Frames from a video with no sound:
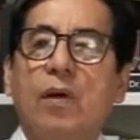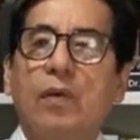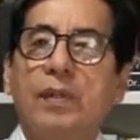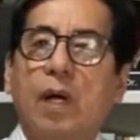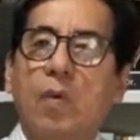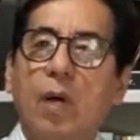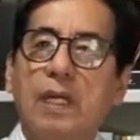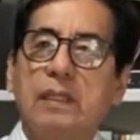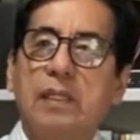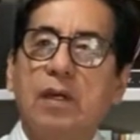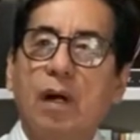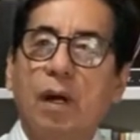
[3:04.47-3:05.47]
on the
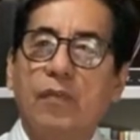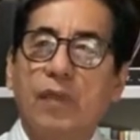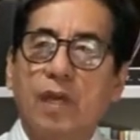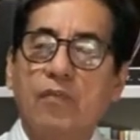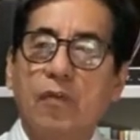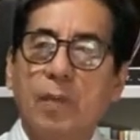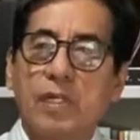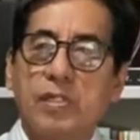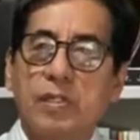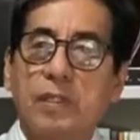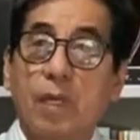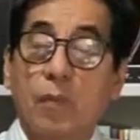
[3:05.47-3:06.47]
quality of the
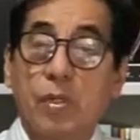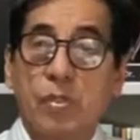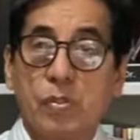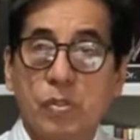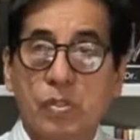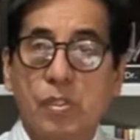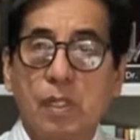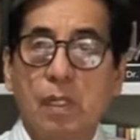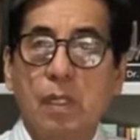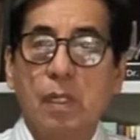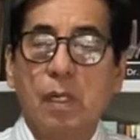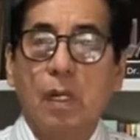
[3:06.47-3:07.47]
information that we use
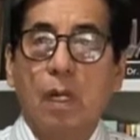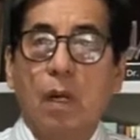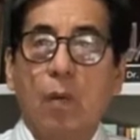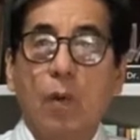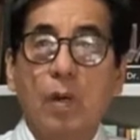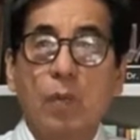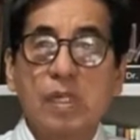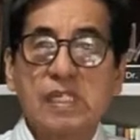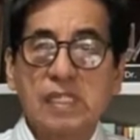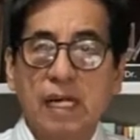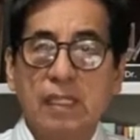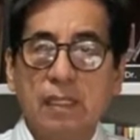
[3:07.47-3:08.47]
when we
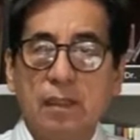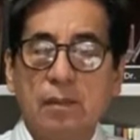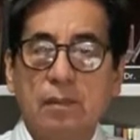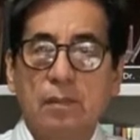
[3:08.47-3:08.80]
study,